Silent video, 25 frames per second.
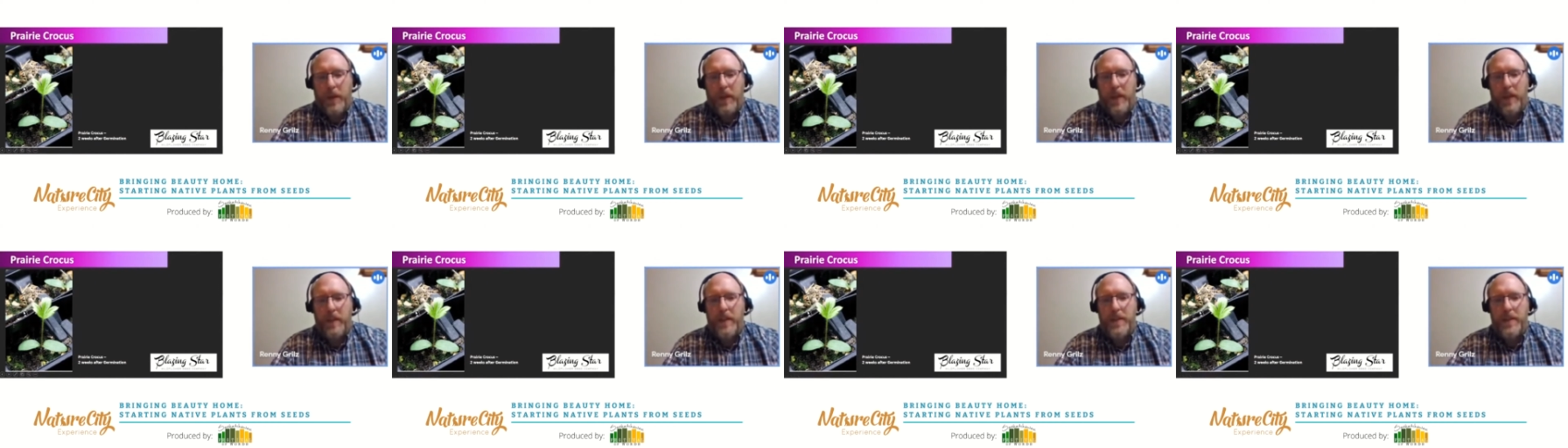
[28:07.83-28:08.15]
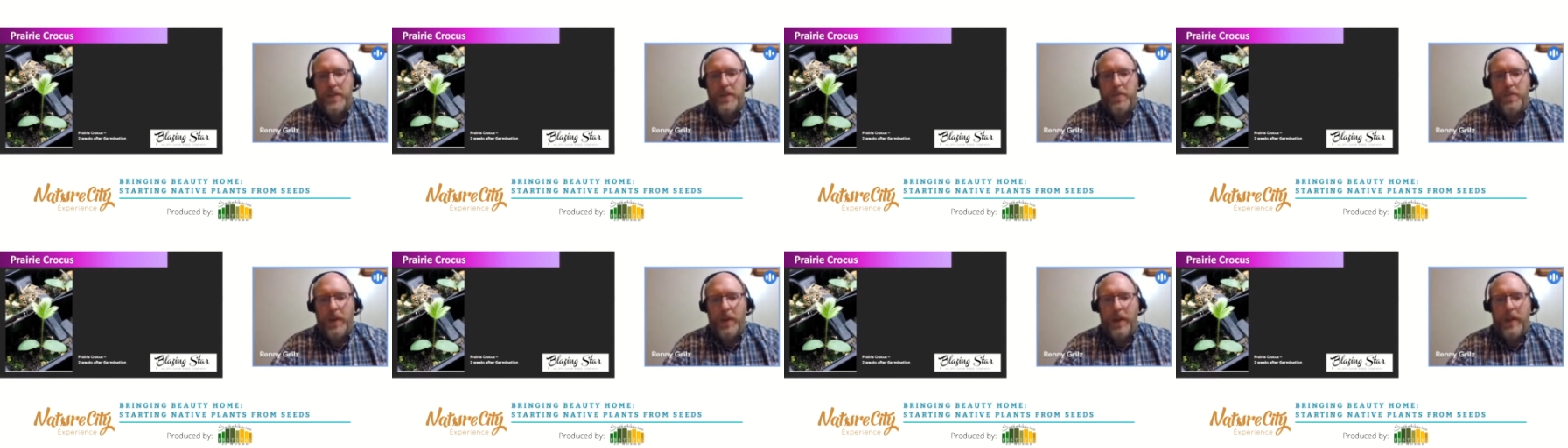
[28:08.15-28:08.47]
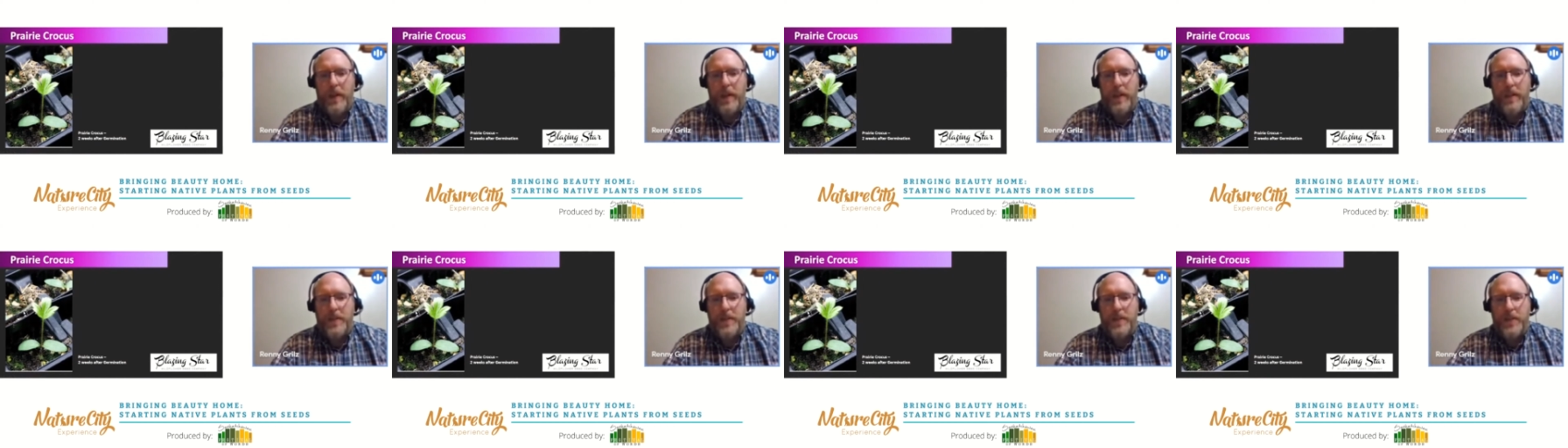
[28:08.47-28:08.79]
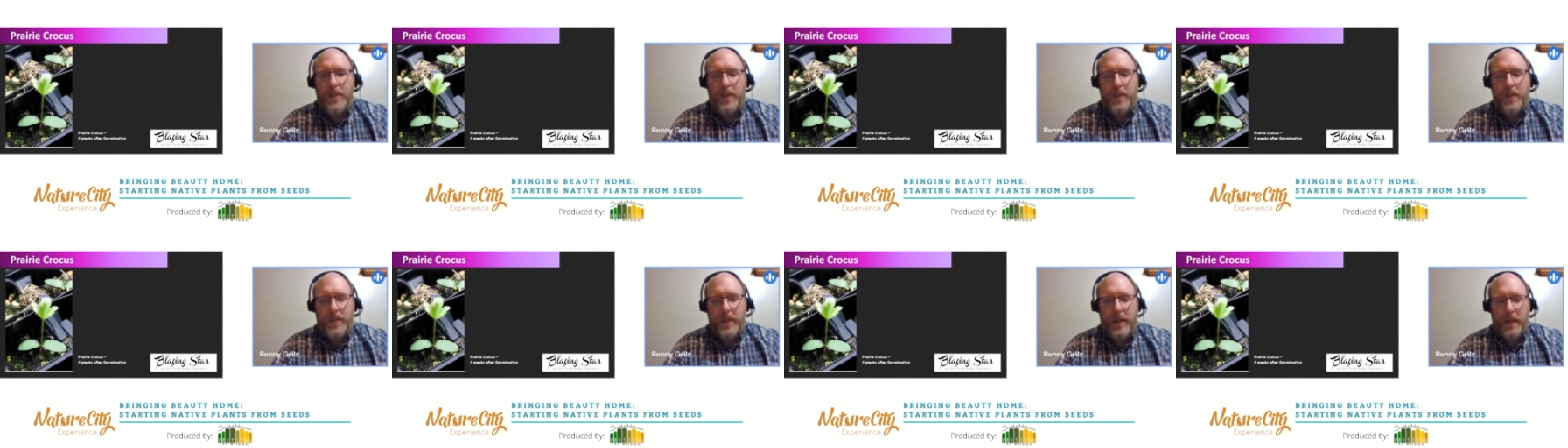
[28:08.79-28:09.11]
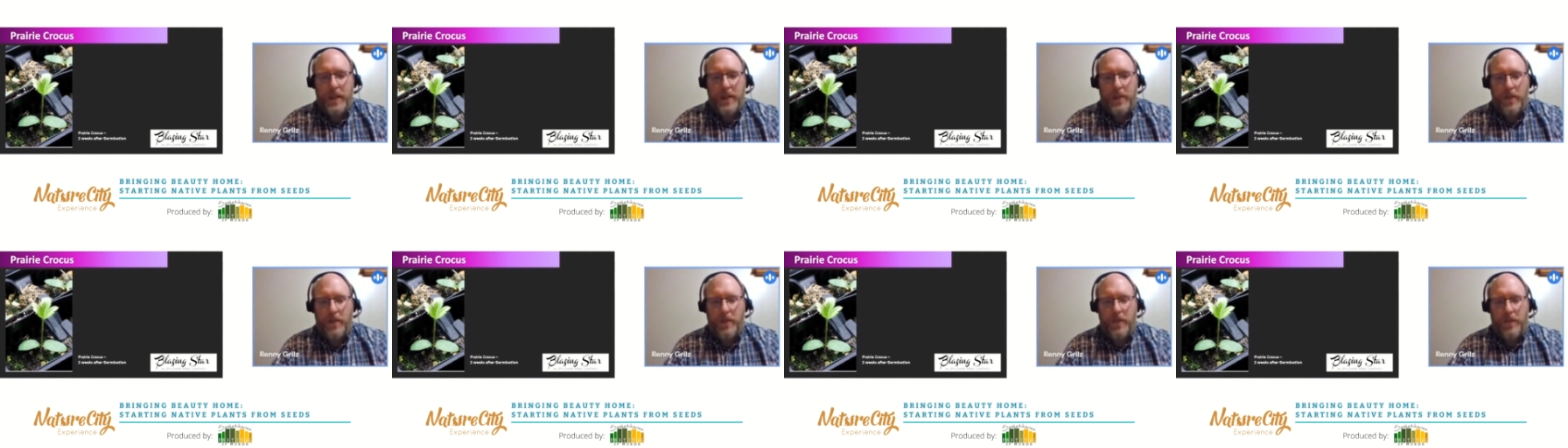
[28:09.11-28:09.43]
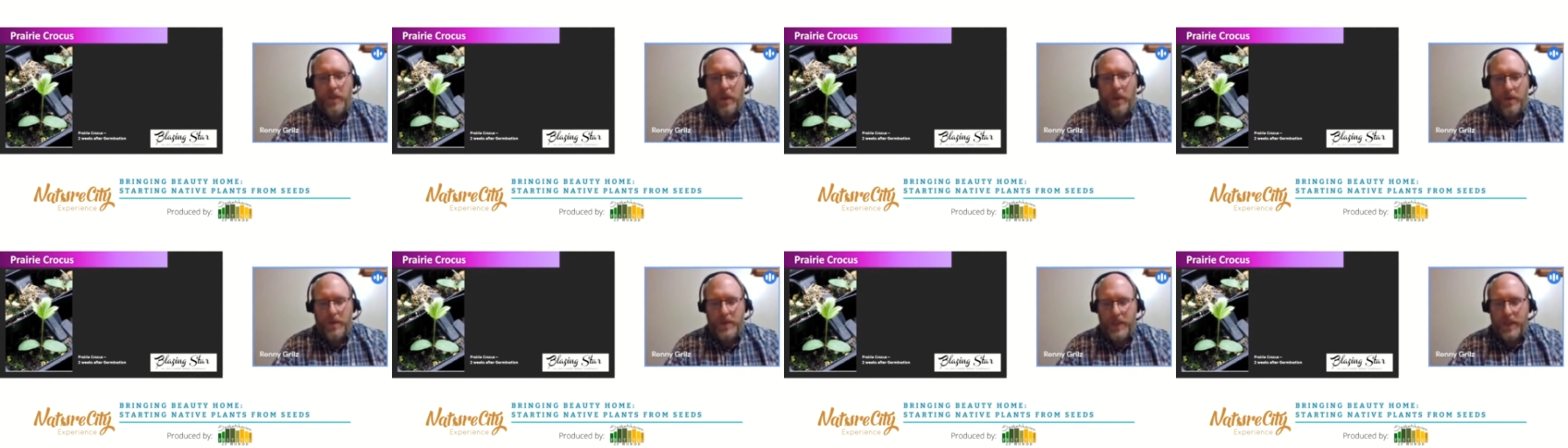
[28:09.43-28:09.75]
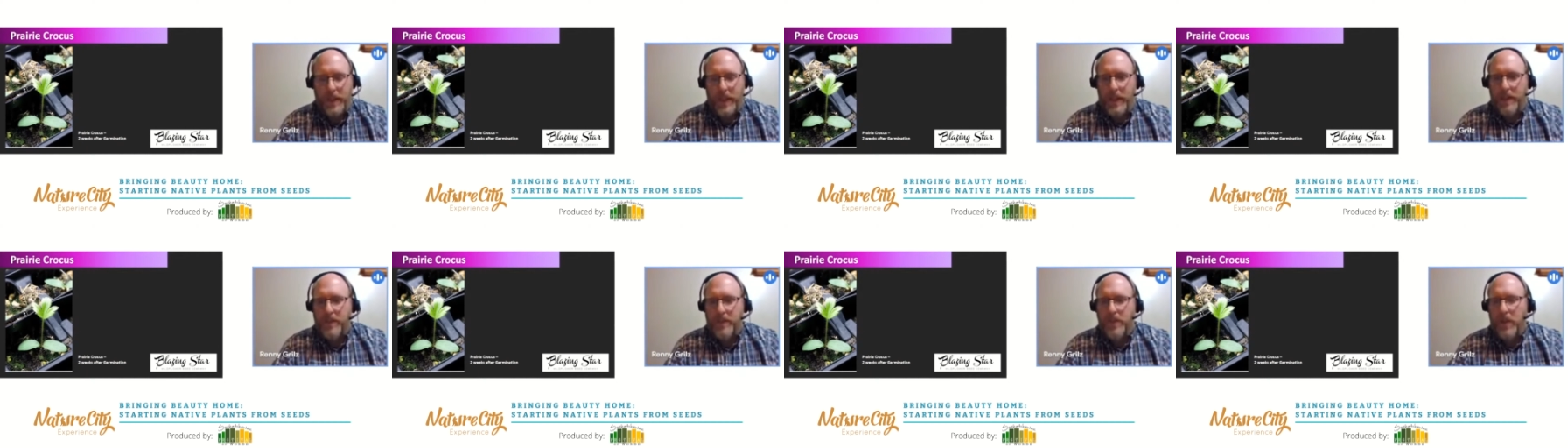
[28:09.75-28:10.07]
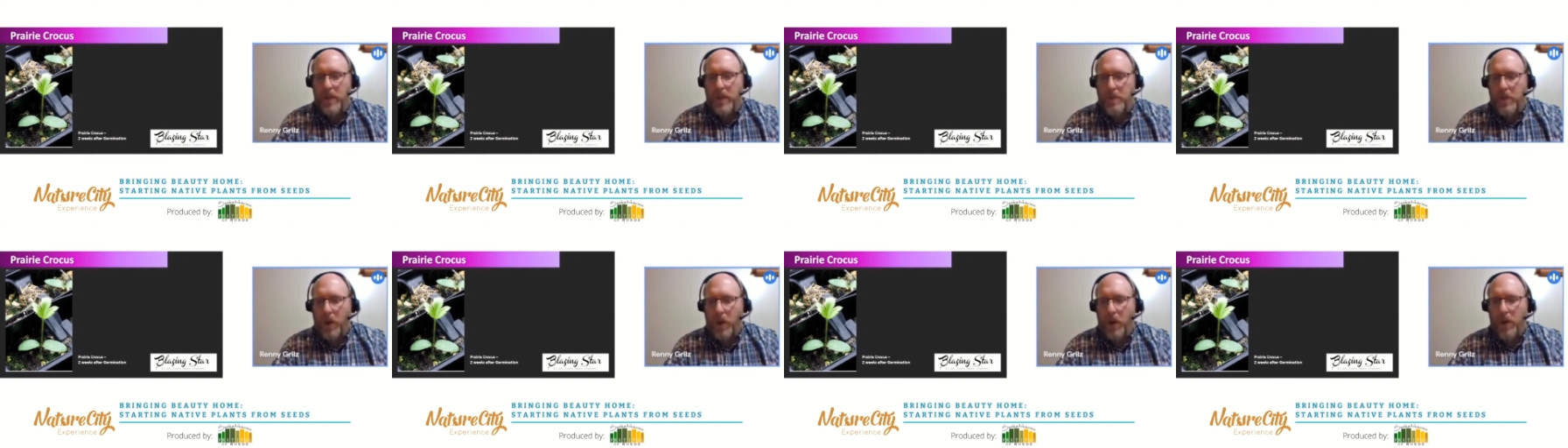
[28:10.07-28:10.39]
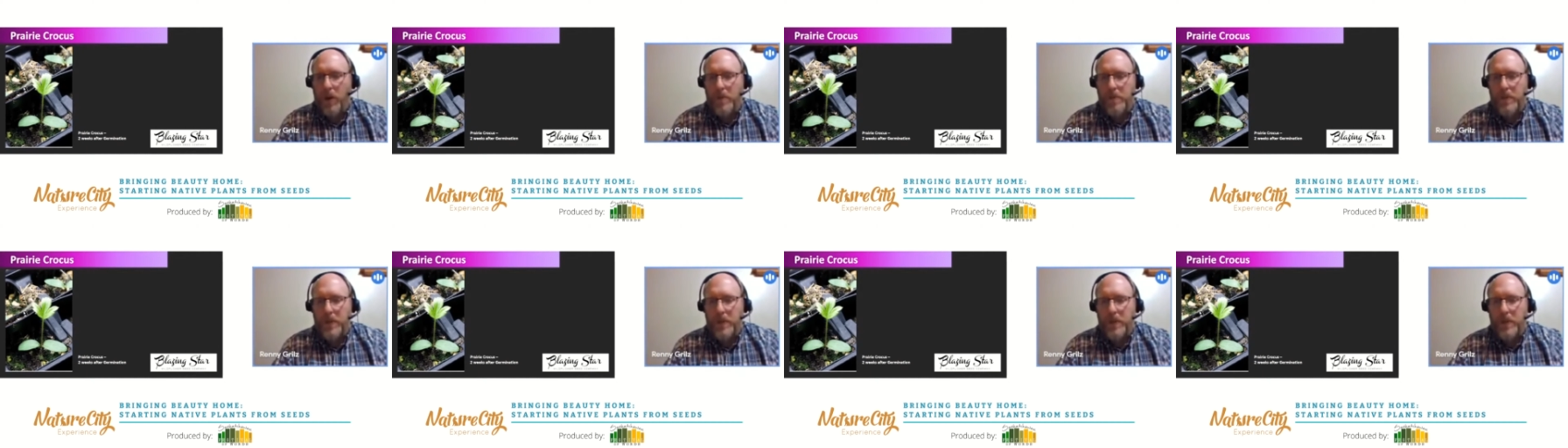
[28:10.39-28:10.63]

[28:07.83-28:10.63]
but in this one, you see the two false leaves on the bottom,